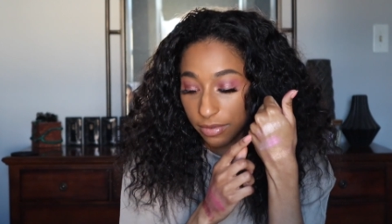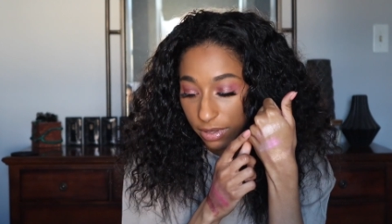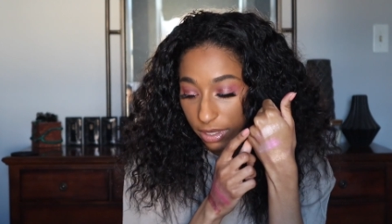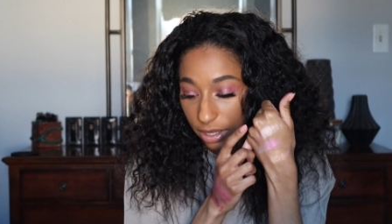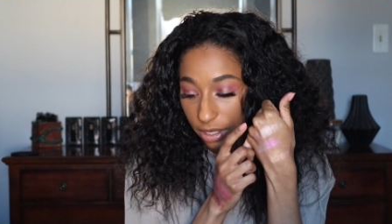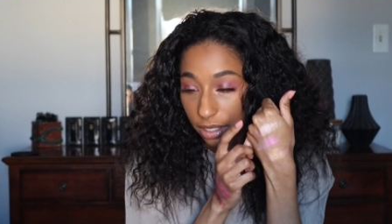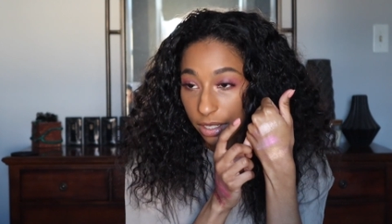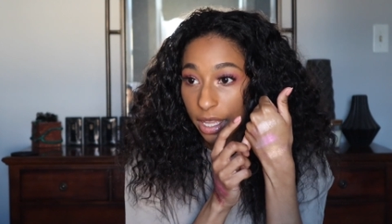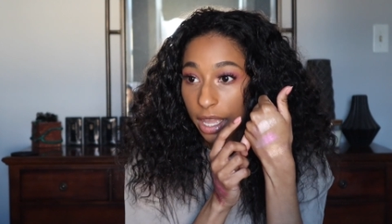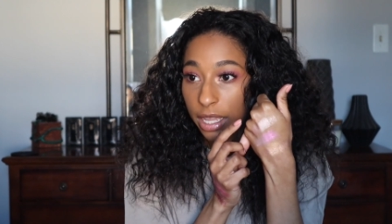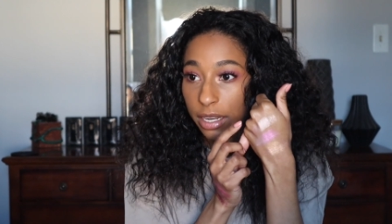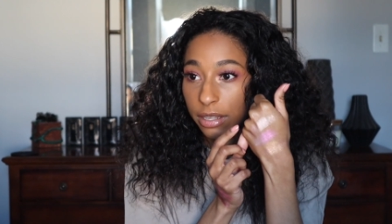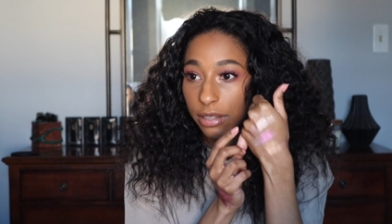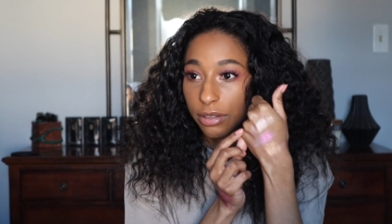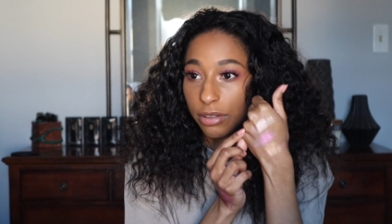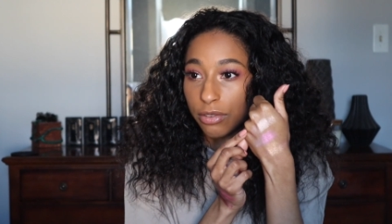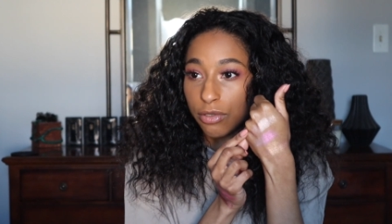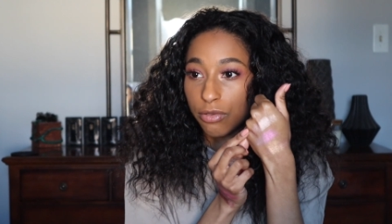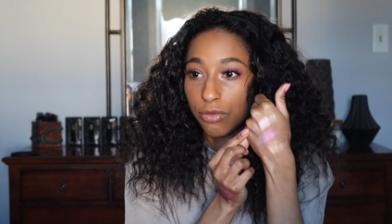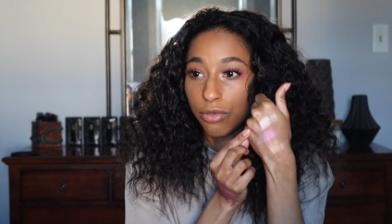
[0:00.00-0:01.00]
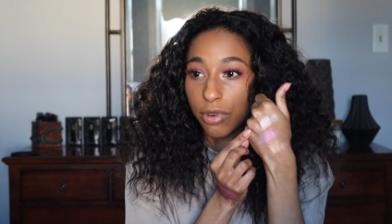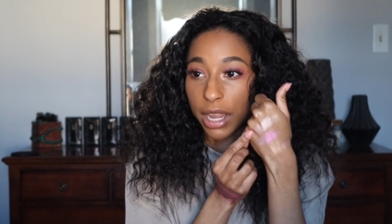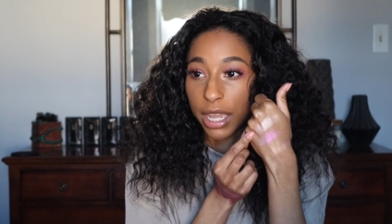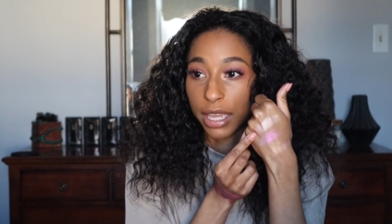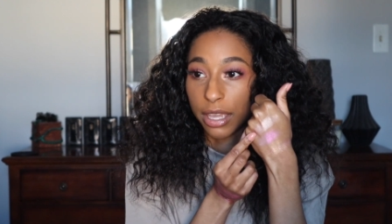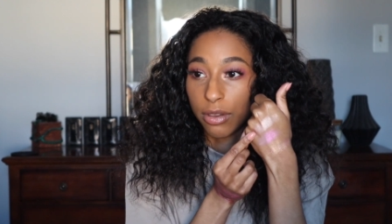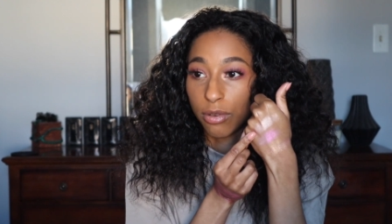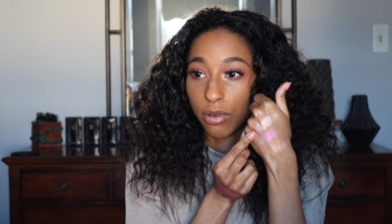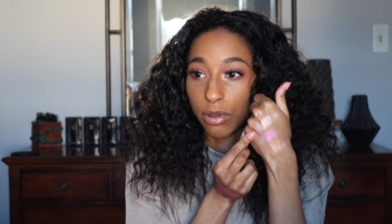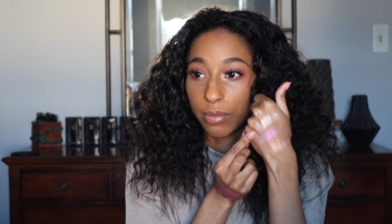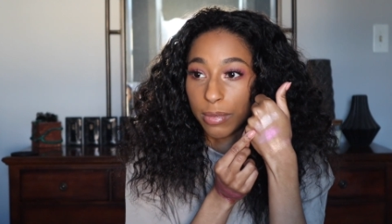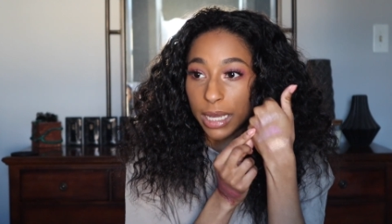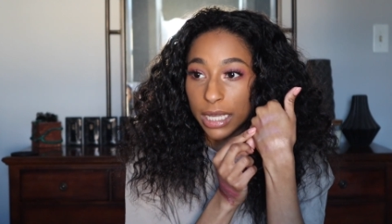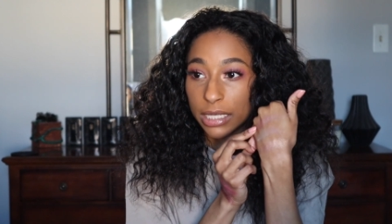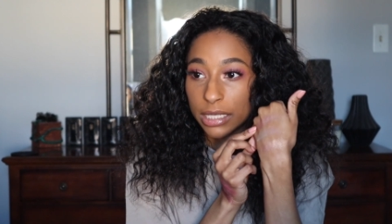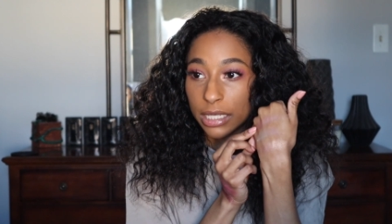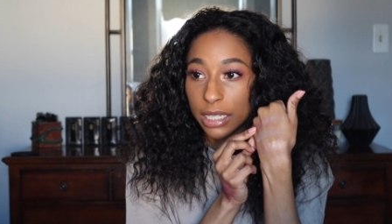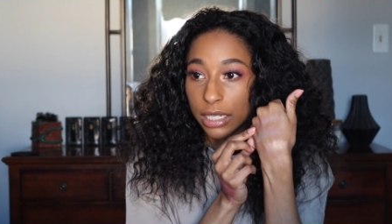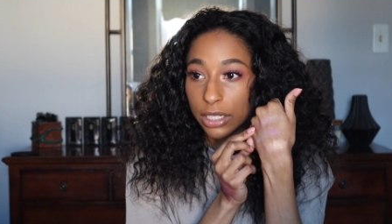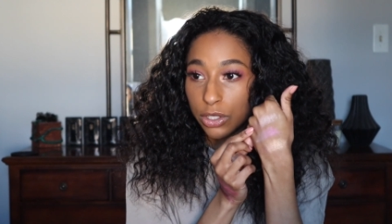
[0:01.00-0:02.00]
It looked kind of gray on my
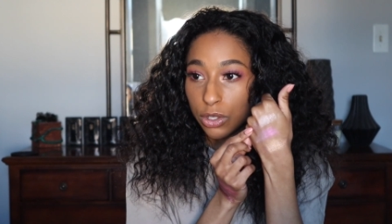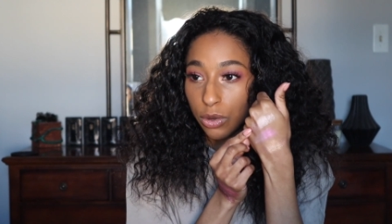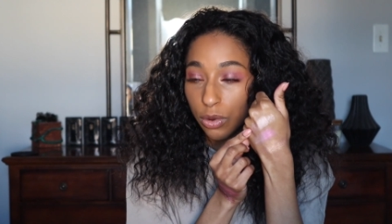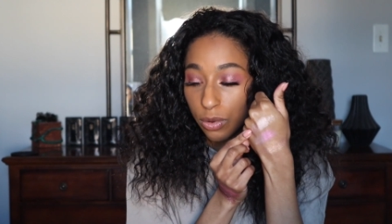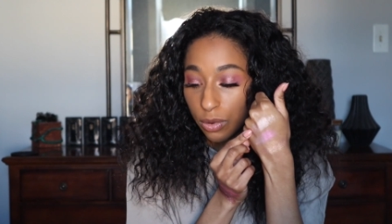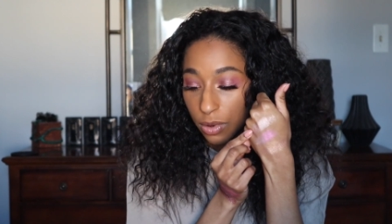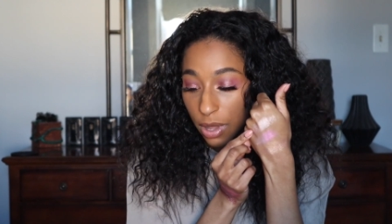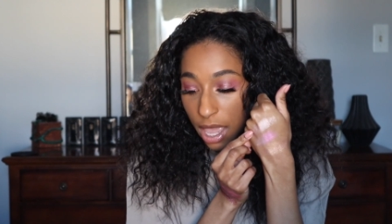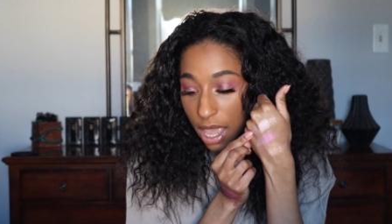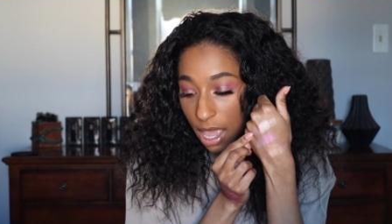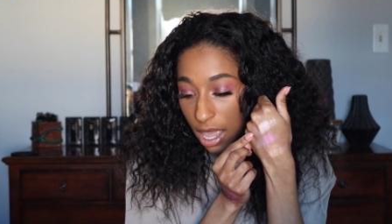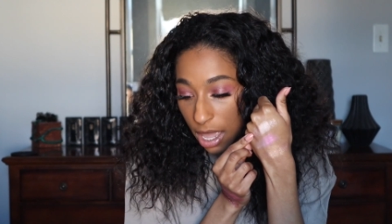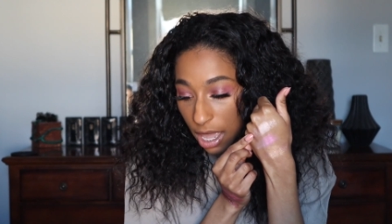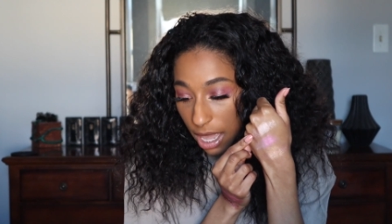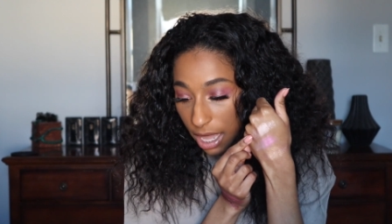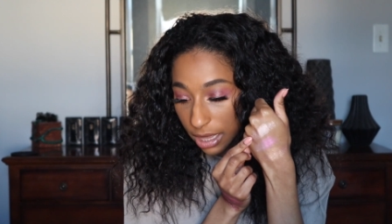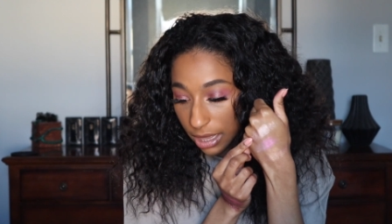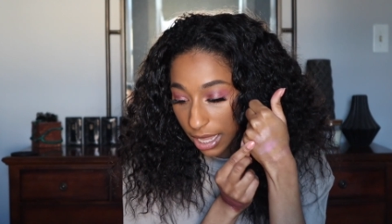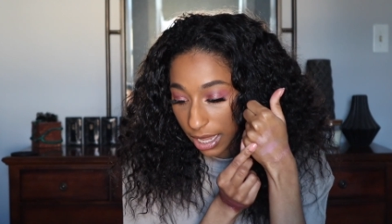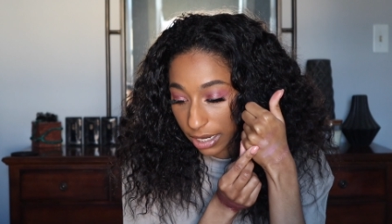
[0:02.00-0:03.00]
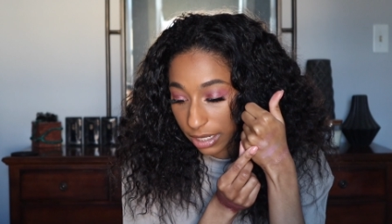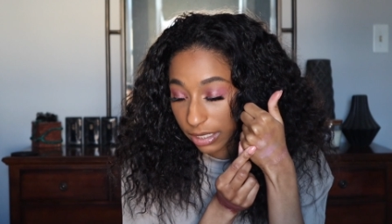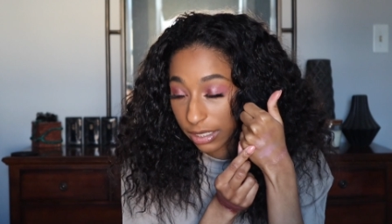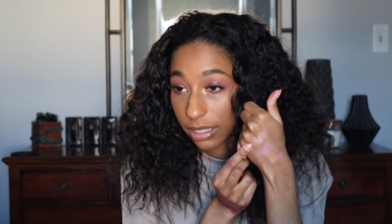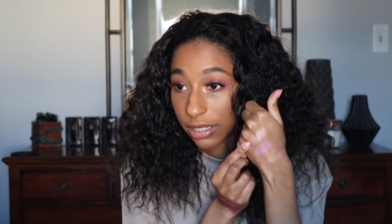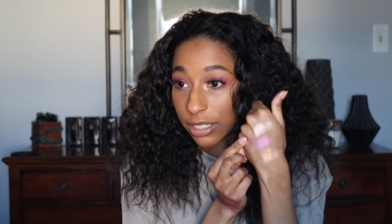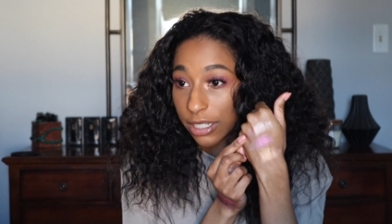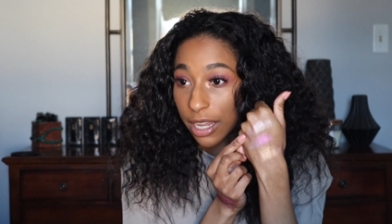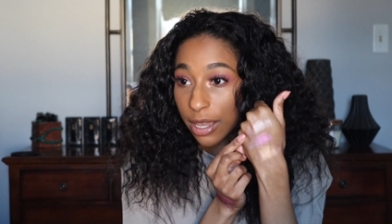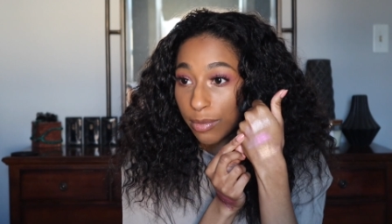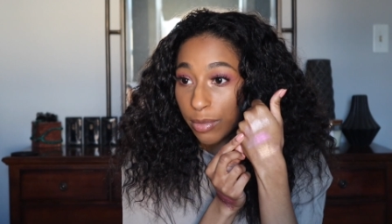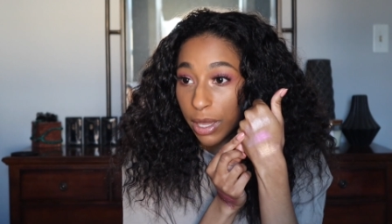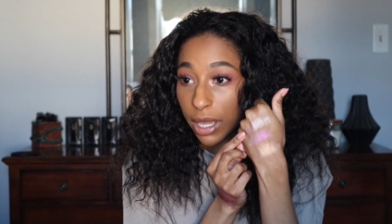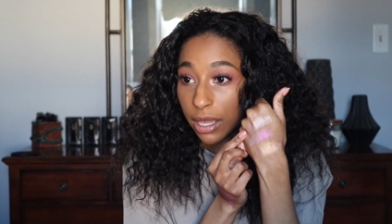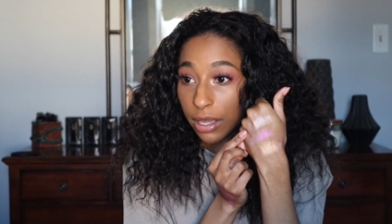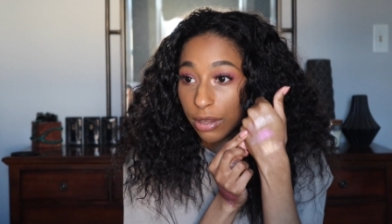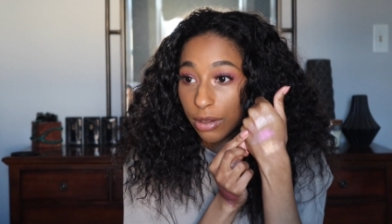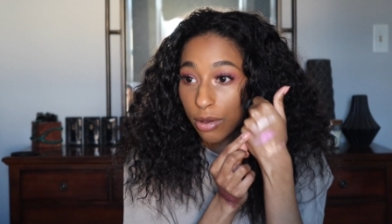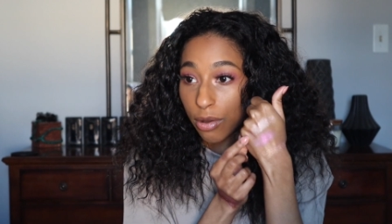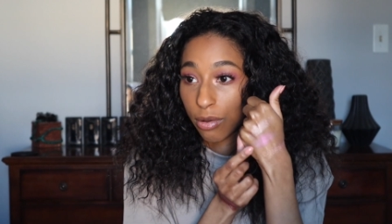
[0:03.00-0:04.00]
skin tone, and that is a
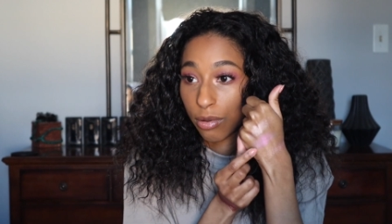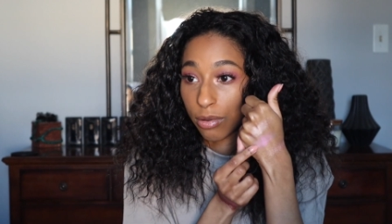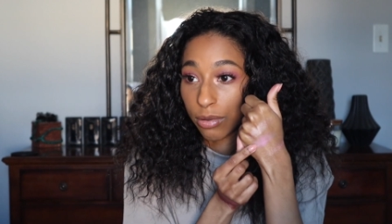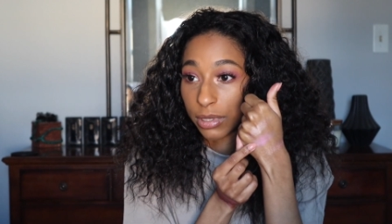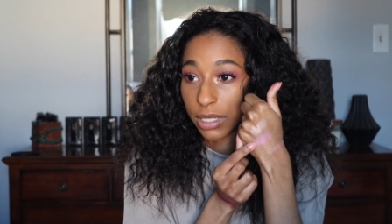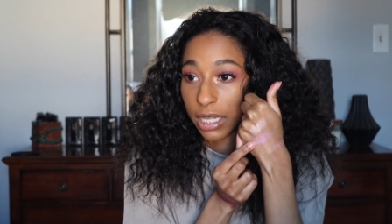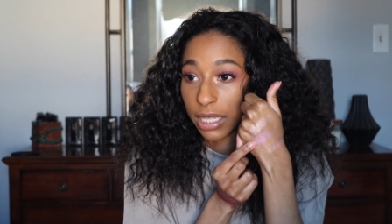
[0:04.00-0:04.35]
champagne gold.